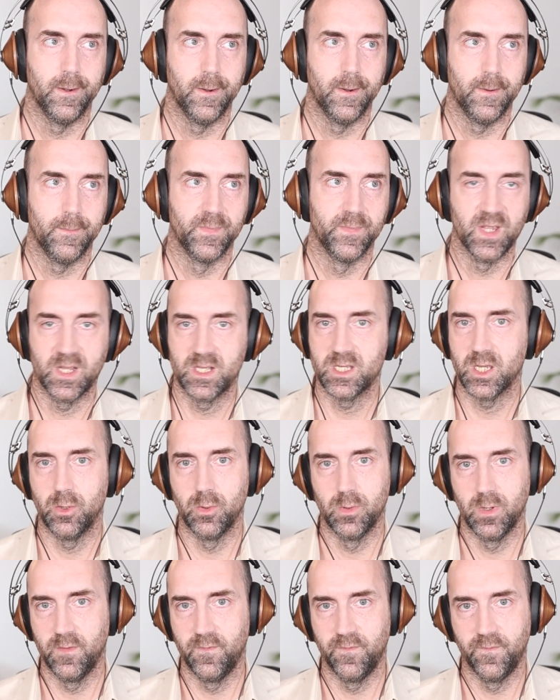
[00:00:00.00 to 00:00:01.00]
Ditto
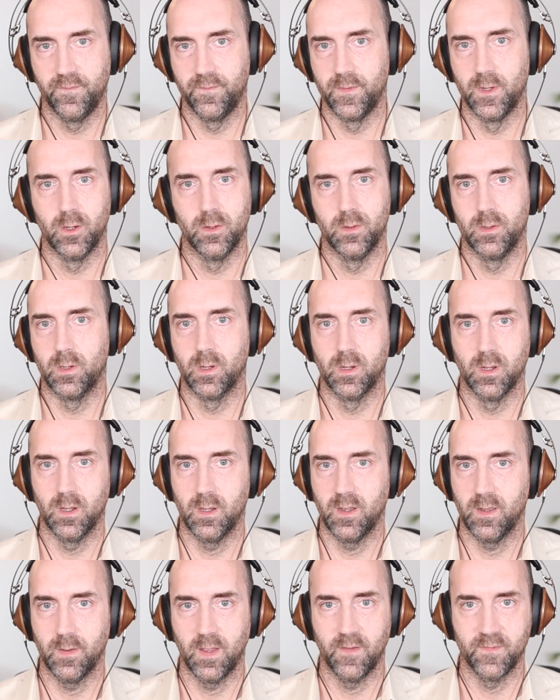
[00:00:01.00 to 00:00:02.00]
if you're going
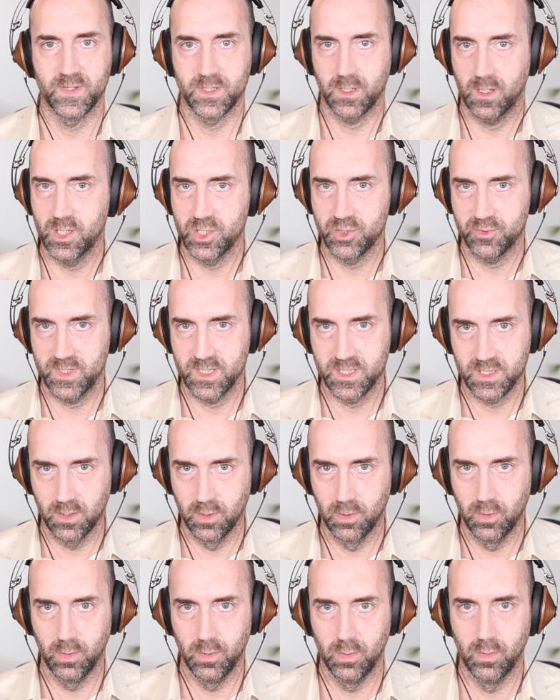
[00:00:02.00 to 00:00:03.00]
to have surgery
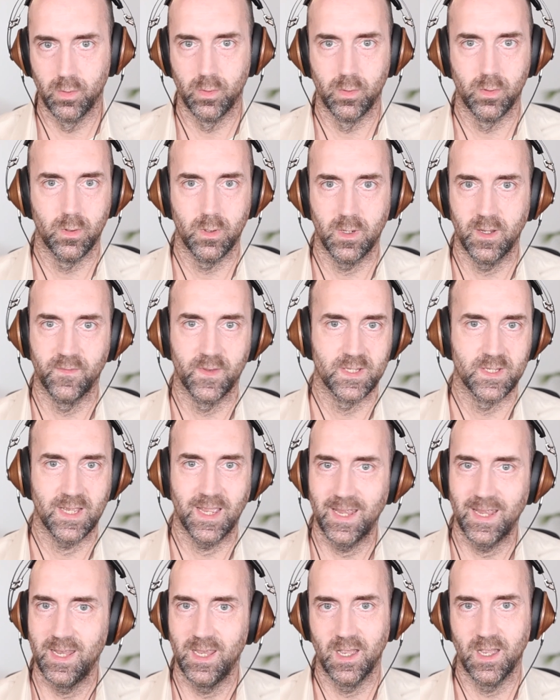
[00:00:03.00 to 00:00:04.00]
soon, or if there's
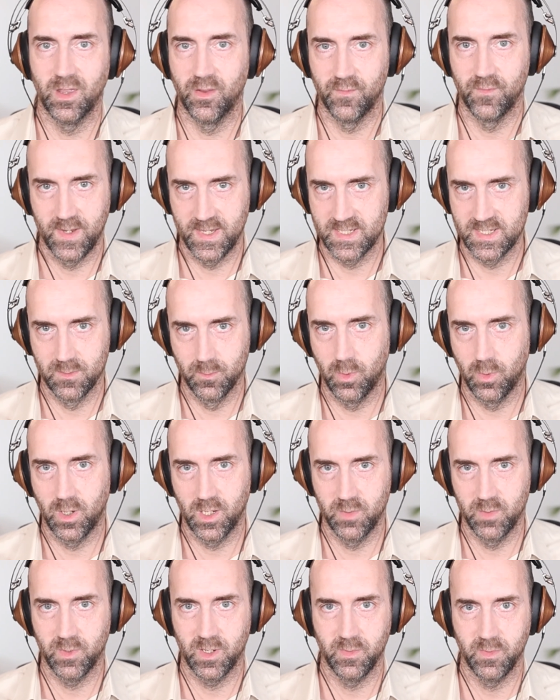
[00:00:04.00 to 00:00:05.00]
any other reason why
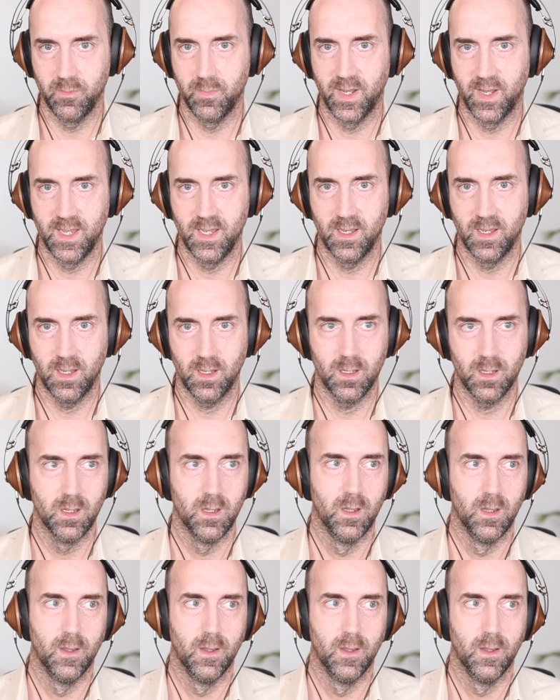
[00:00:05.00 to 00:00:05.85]
you might be bleeding,